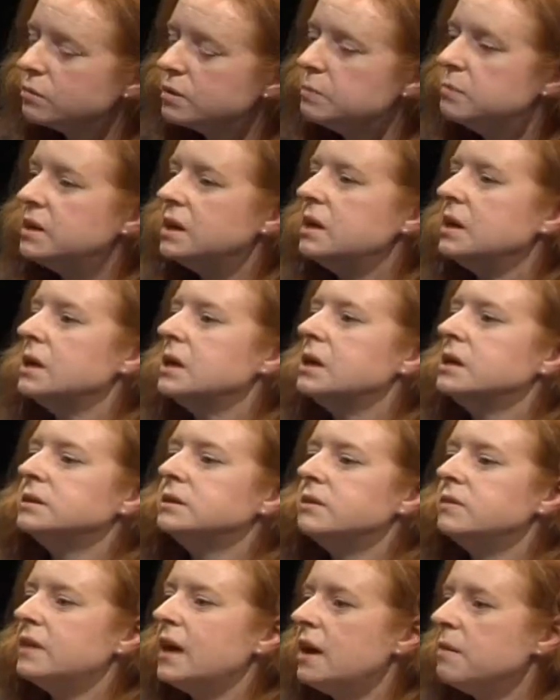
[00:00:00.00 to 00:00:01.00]

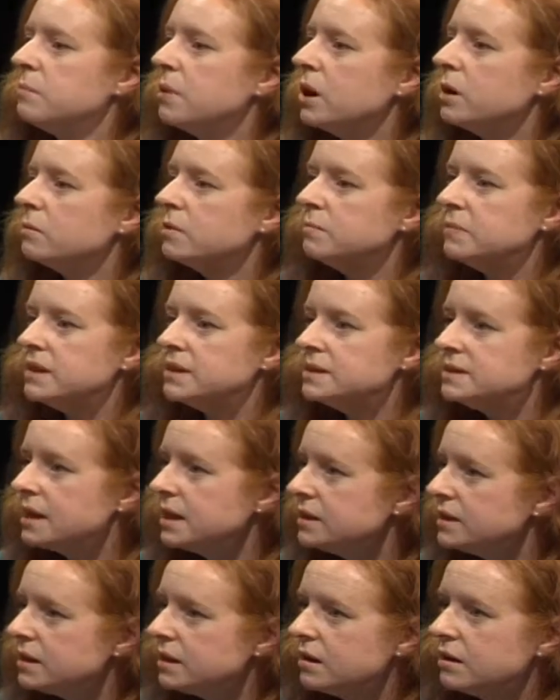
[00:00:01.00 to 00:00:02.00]
repealed, that part would be
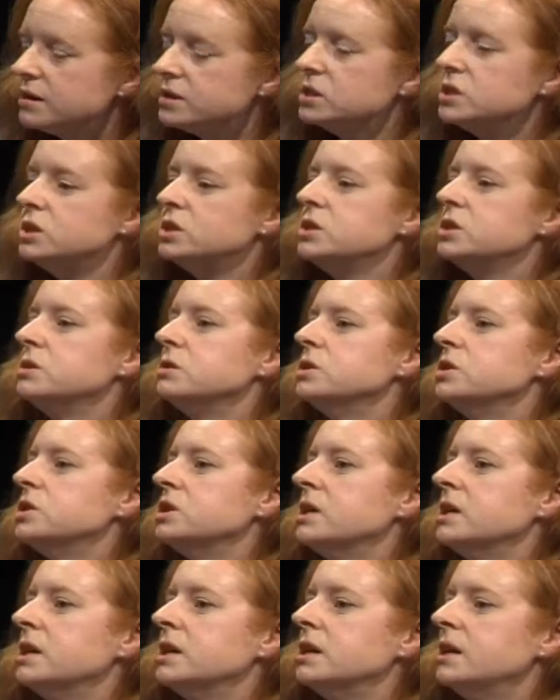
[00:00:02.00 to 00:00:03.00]
set in the
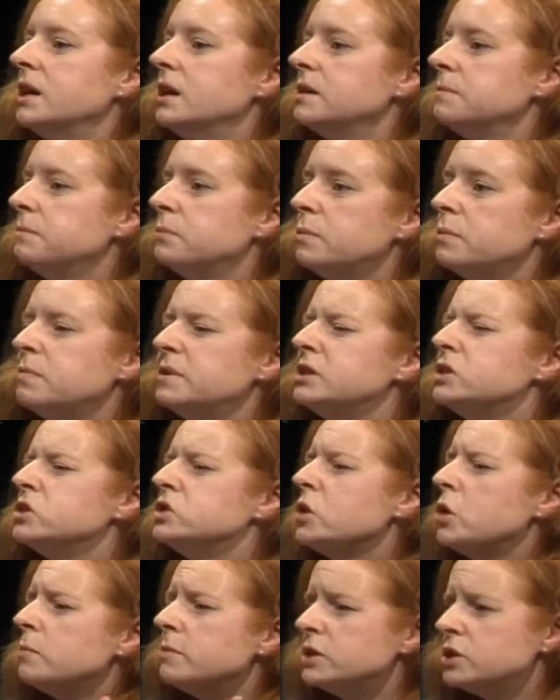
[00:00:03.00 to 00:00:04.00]
Constitution and would be
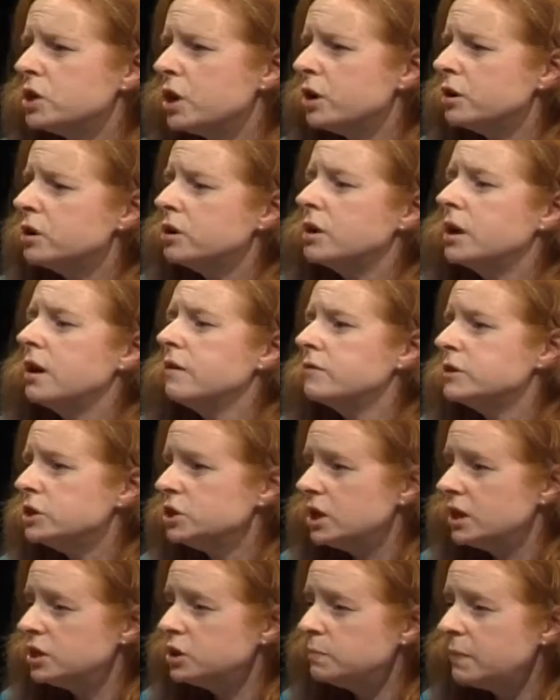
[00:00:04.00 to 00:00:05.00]
so much harder to ever
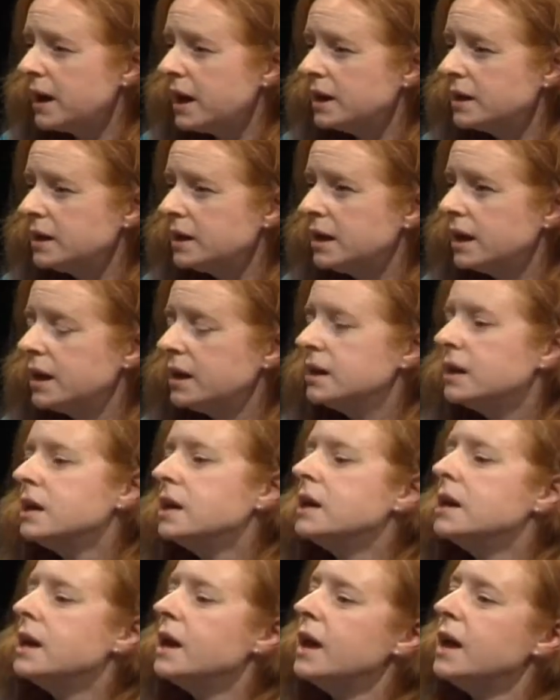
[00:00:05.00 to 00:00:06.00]
change back again.
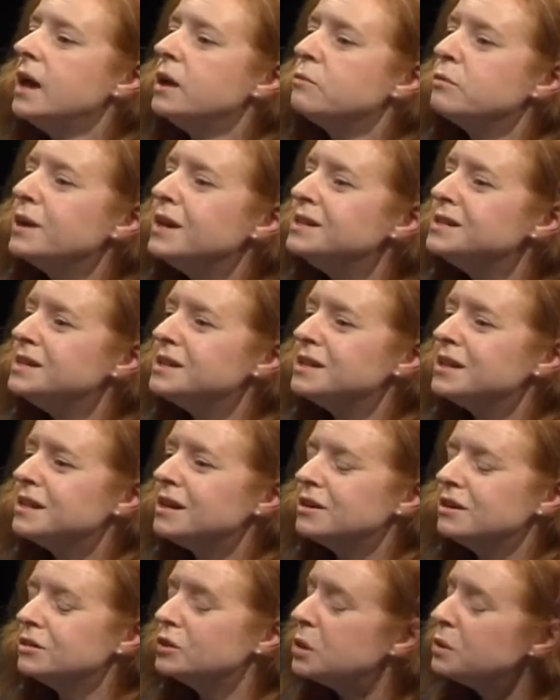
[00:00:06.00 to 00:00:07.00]
And
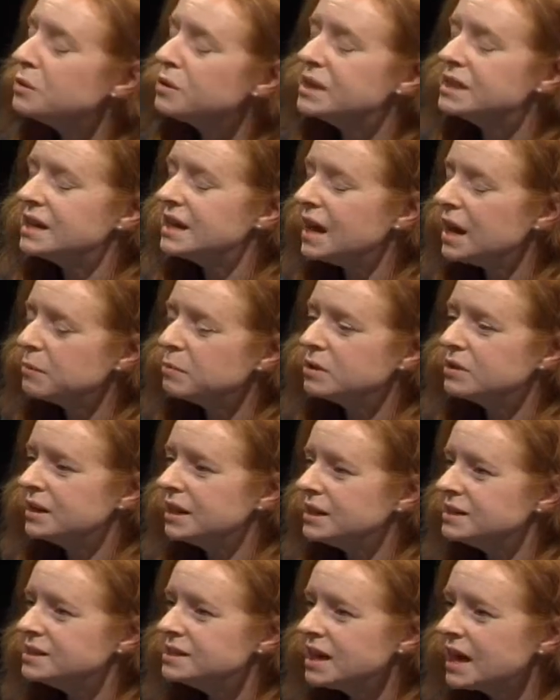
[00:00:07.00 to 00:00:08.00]
raising or lowering the capital
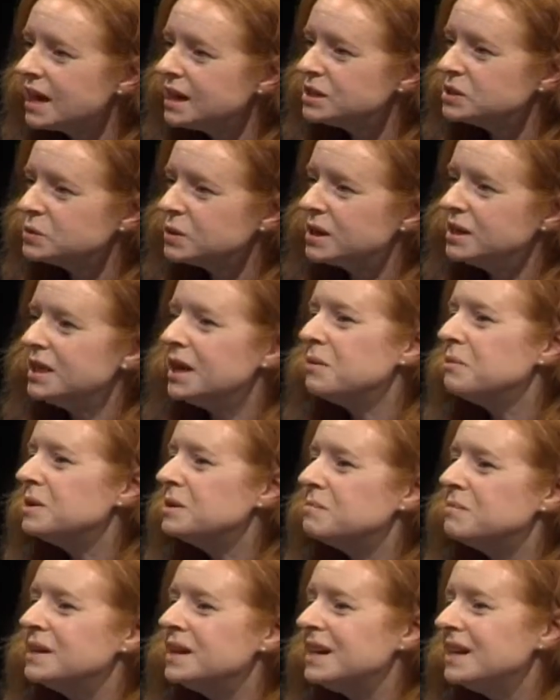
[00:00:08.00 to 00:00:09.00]
gains tax rate, that
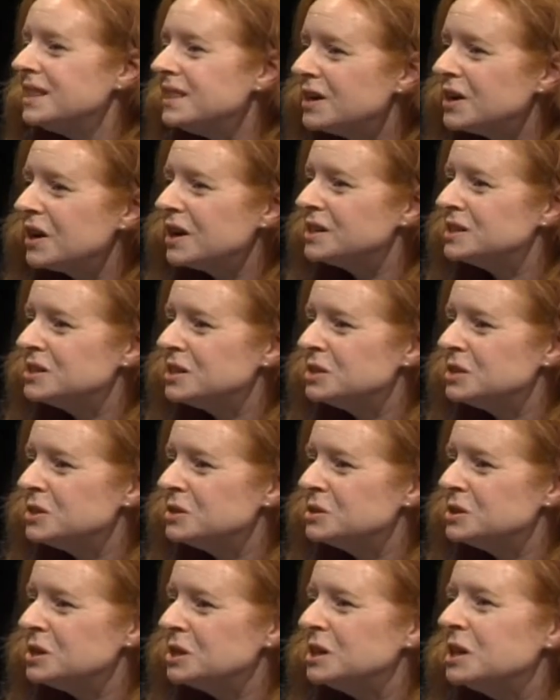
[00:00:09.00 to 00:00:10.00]
wouldn't be in the
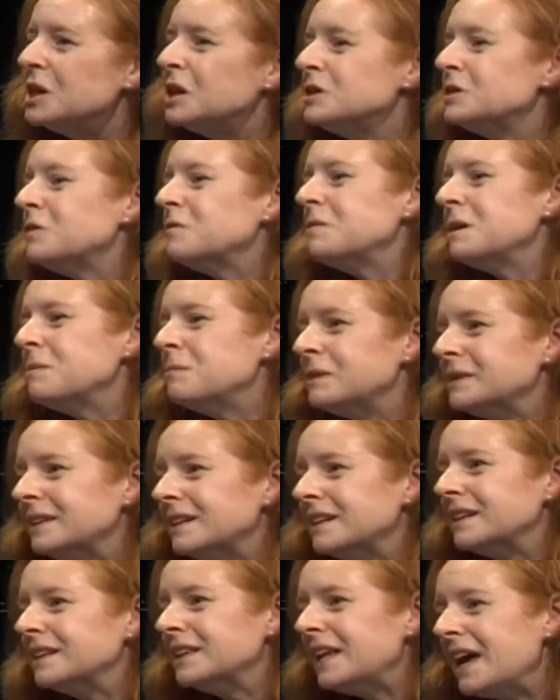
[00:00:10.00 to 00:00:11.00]
Constitution. So if people
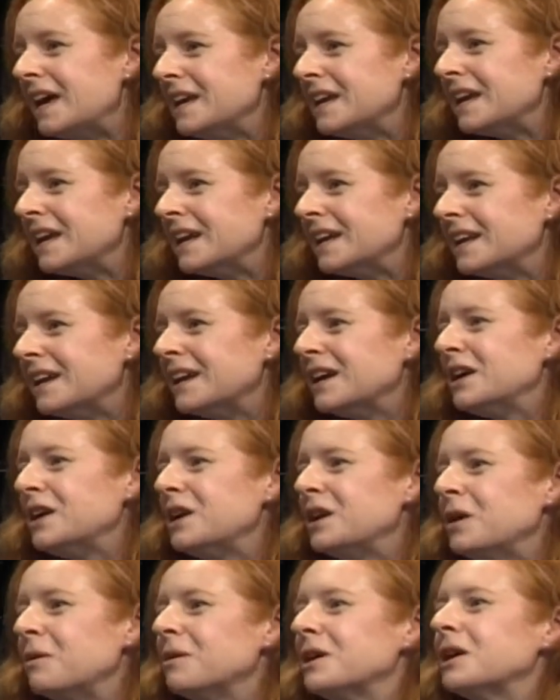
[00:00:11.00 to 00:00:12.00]
didn't like it,
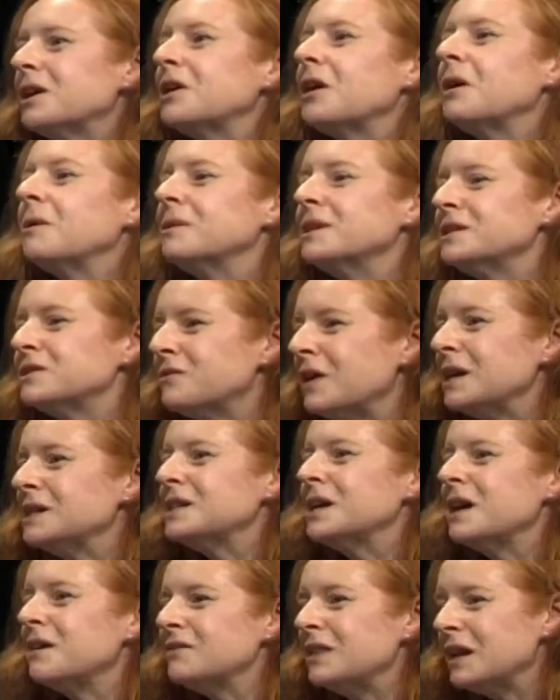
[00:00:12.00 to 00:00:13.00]
you know, we could always fight
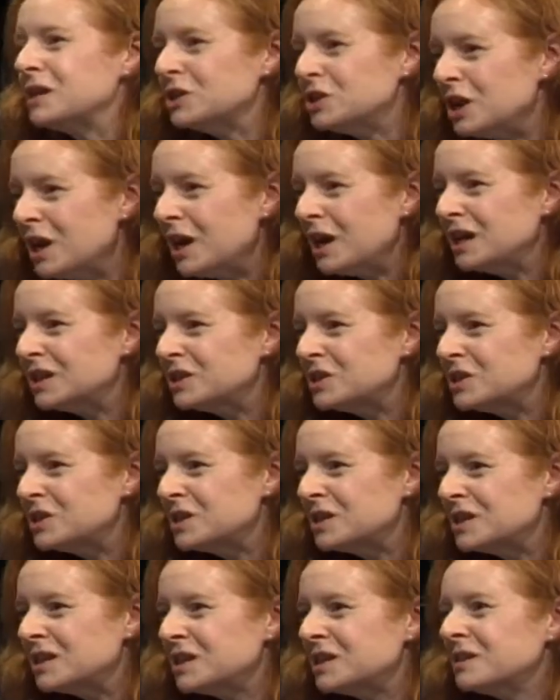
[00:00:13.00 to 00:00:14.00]
to have that
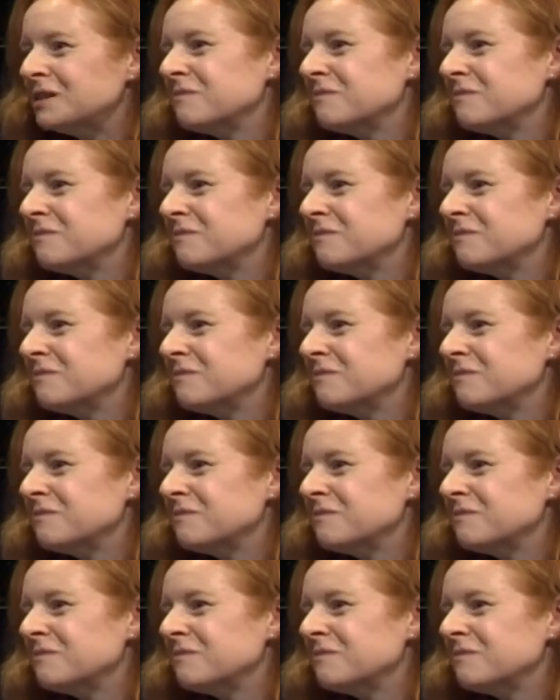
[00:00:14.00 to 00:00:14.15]
changed. Oh.